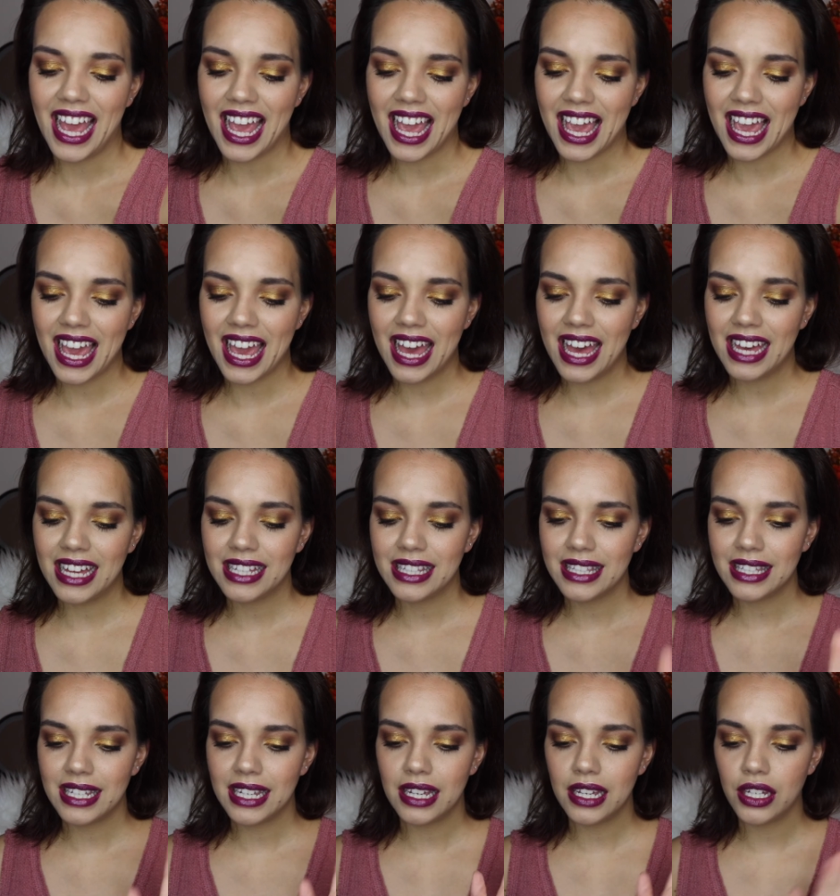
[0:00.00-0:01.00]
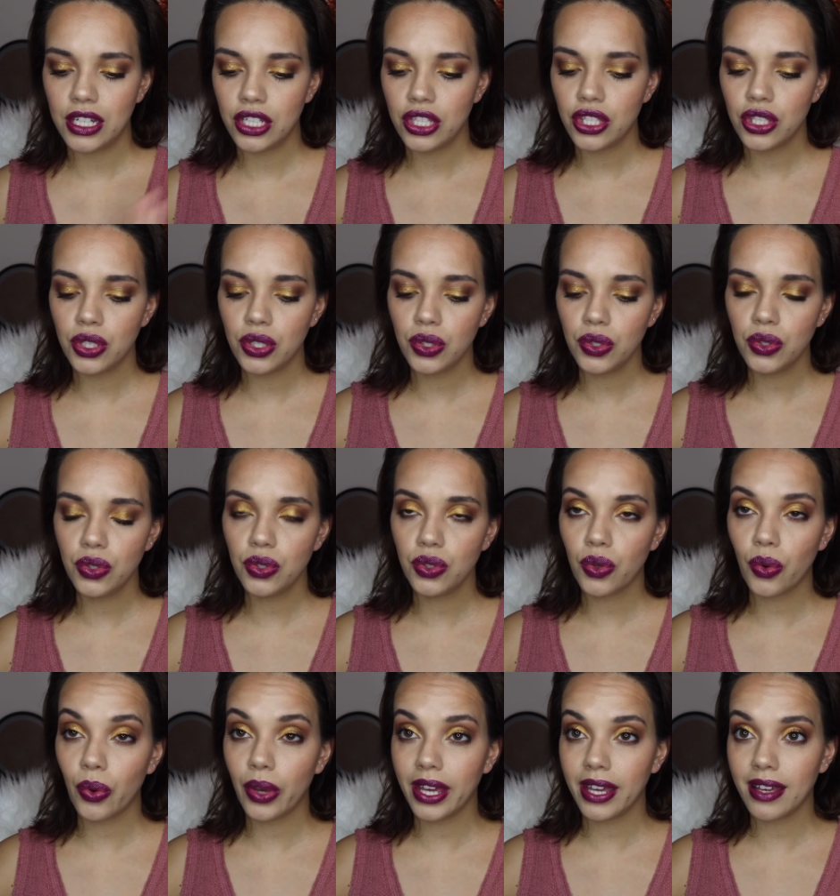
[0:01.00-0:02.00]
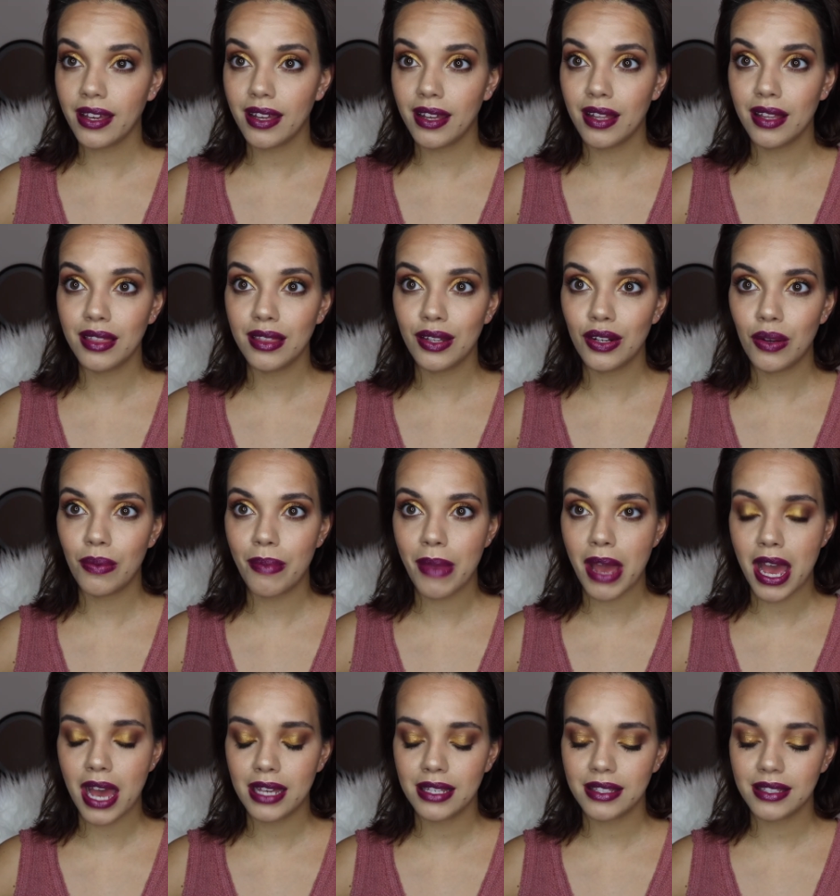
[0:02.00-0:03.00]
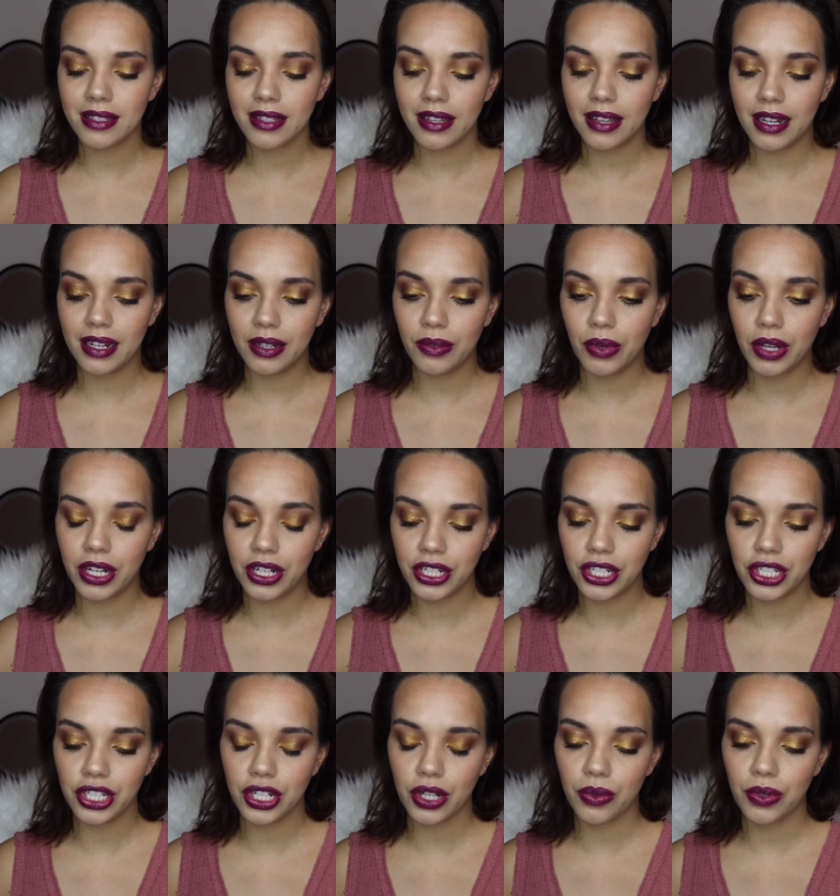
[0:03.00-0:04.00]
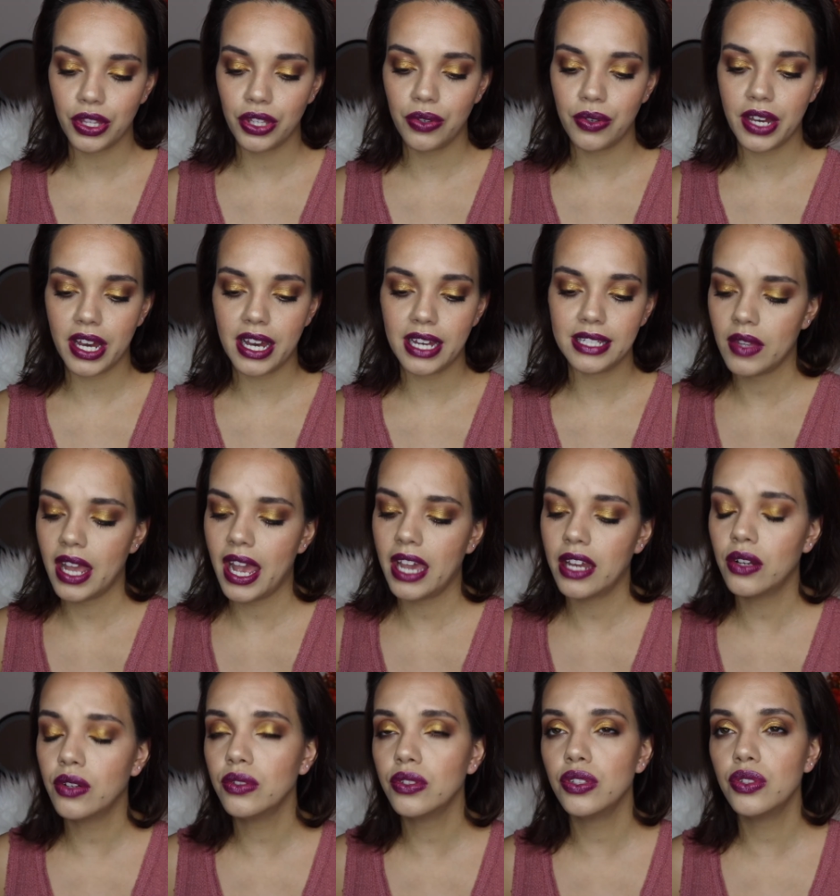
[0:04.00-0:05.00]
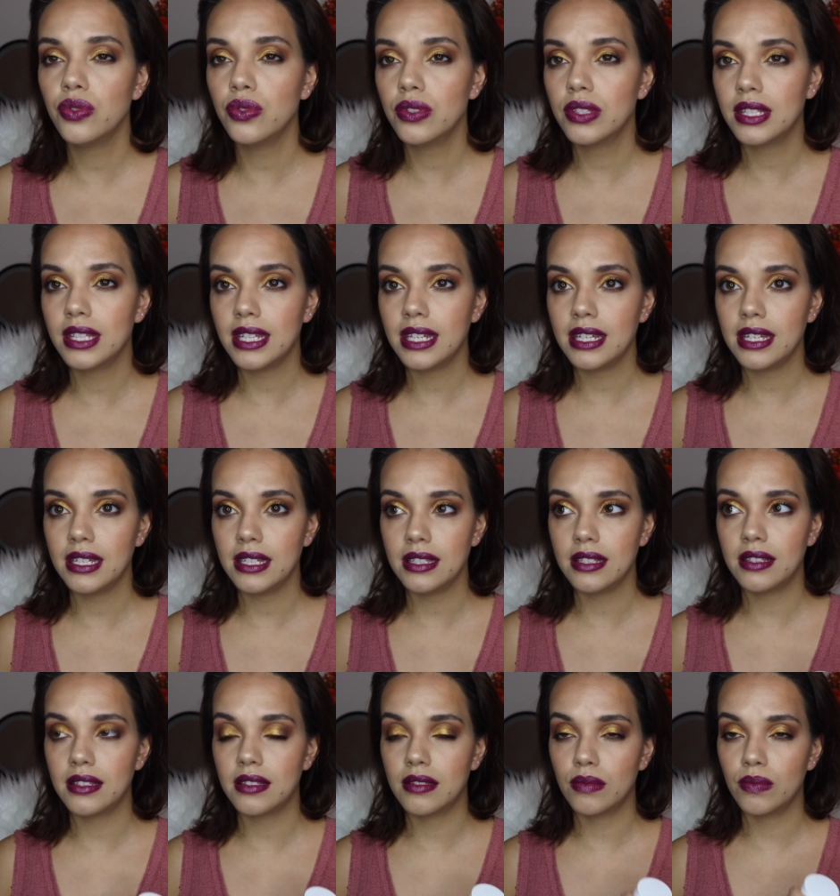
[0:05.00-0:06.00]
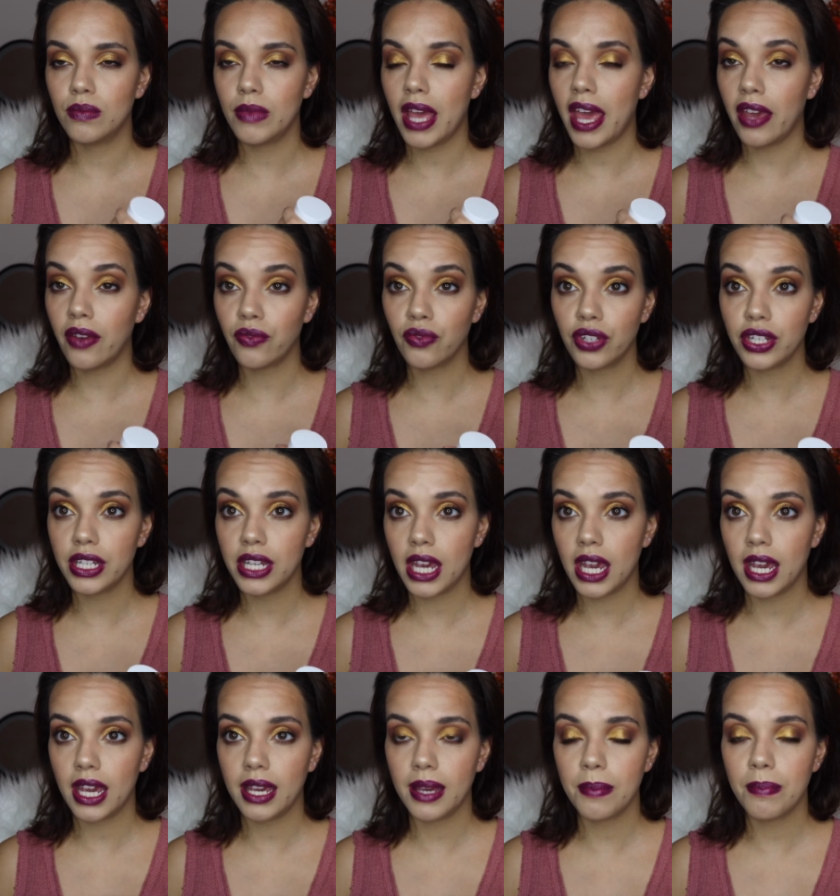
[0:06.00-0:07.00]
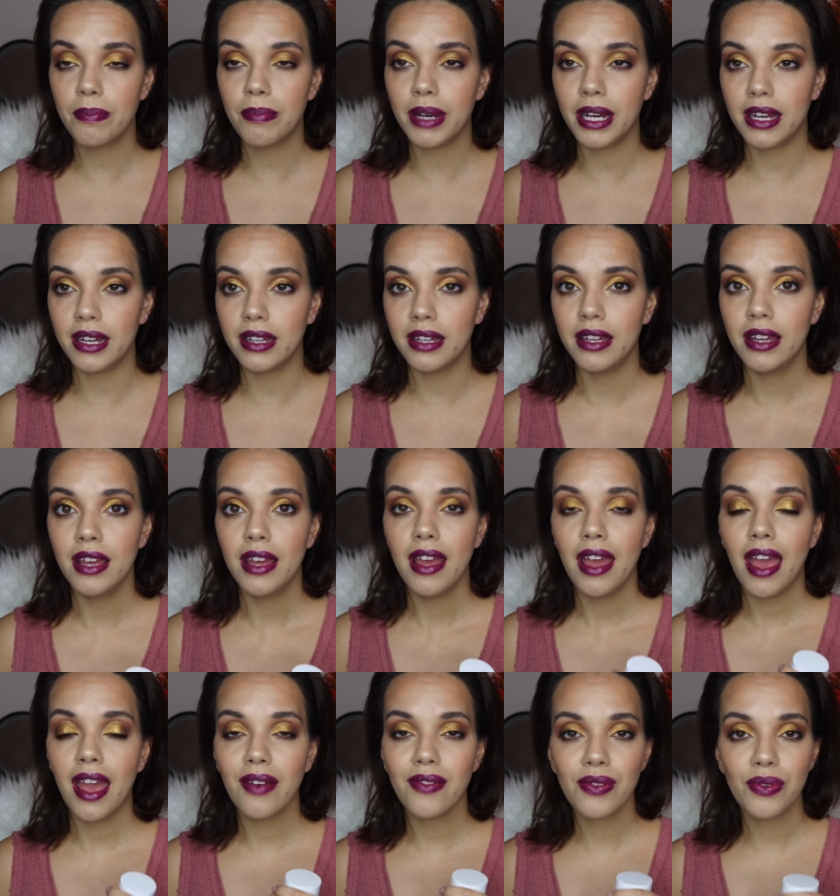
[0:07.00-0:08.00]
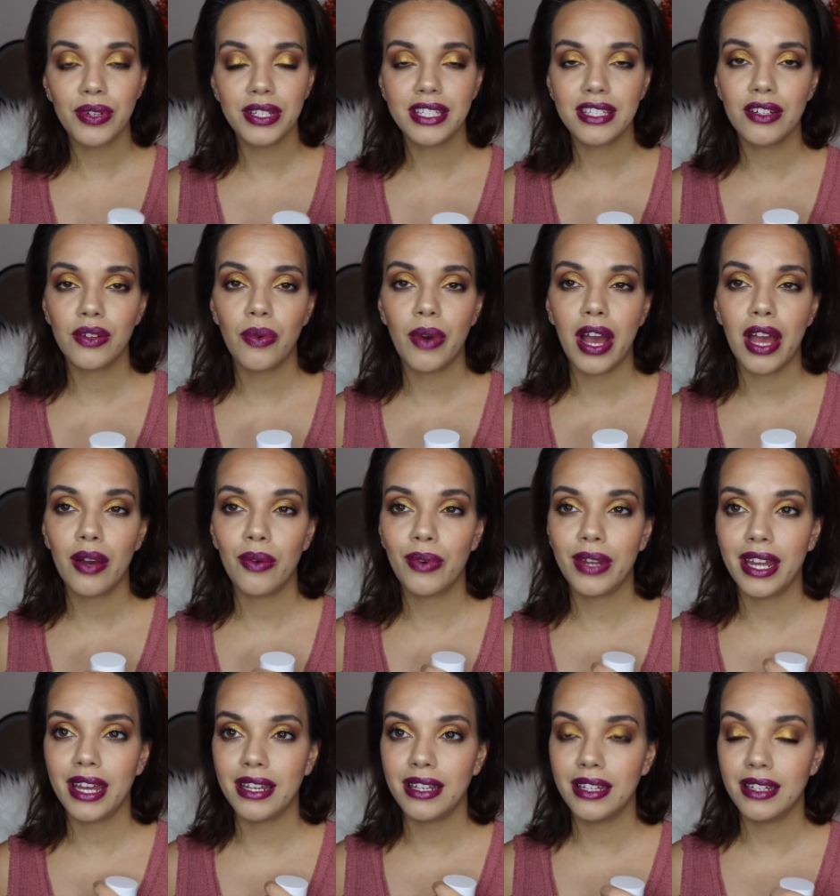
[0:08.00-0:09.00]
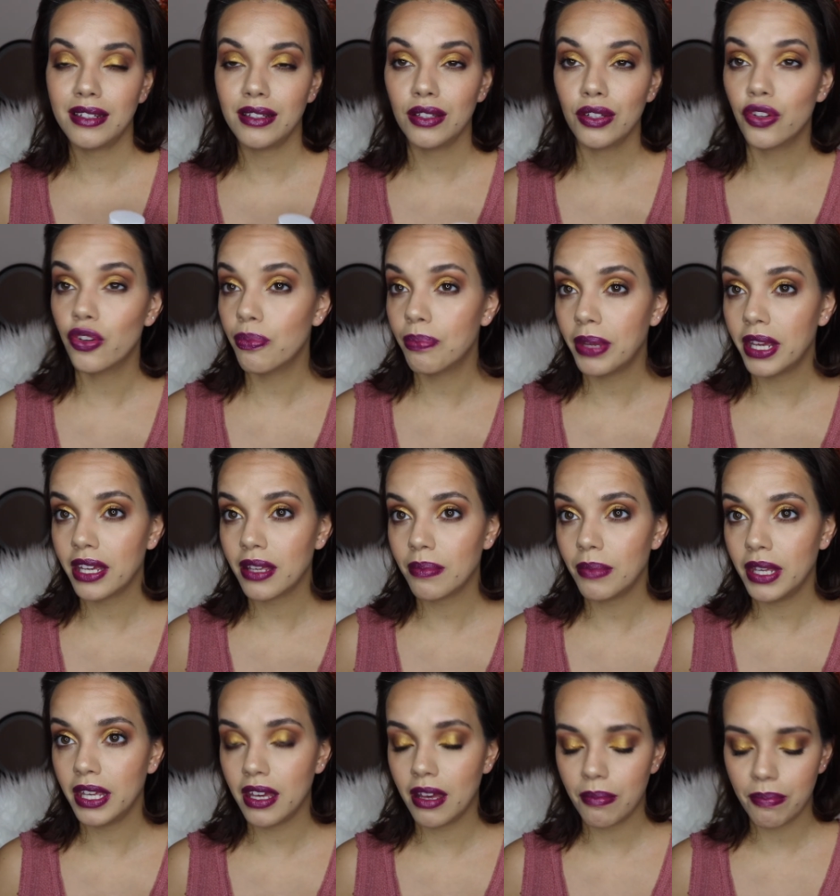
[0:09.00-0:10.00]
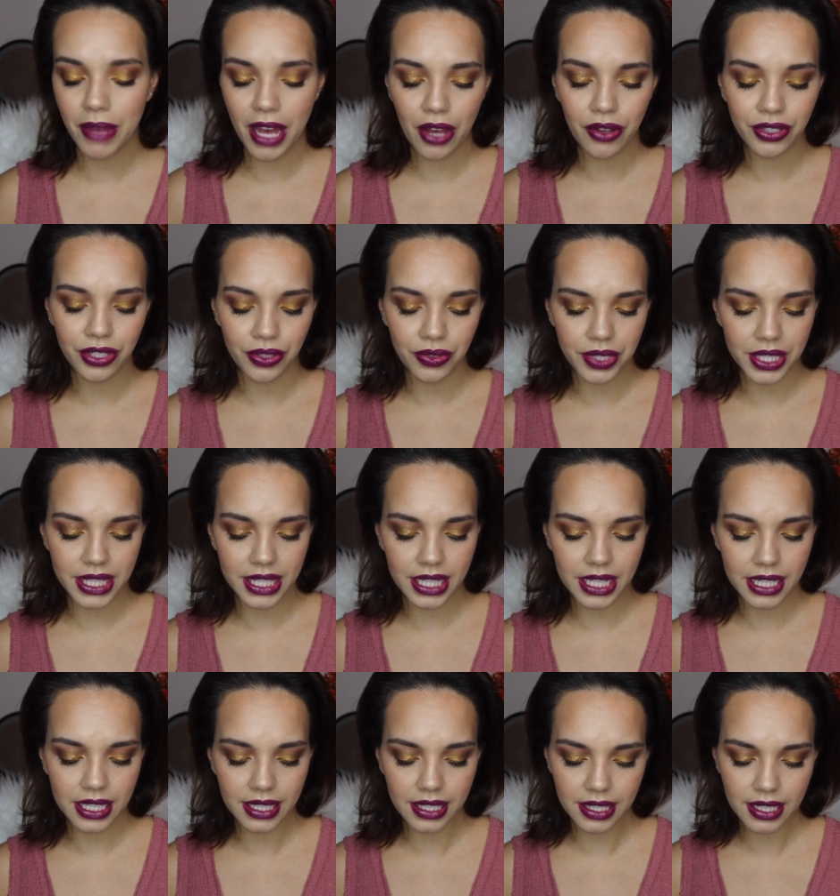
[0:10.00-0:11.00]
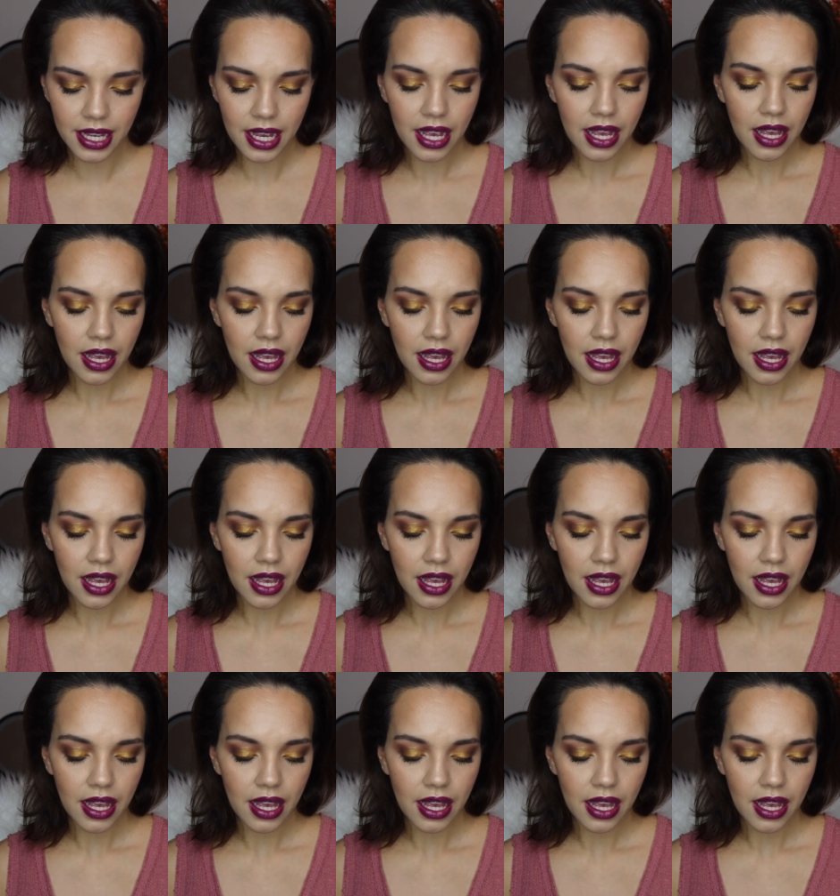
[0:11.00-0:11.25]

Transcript: And 2 quick little masks that I wanted to share with you guys. I don't use these every day, but every once in a while when I need a little pick-me-up, I'll use these.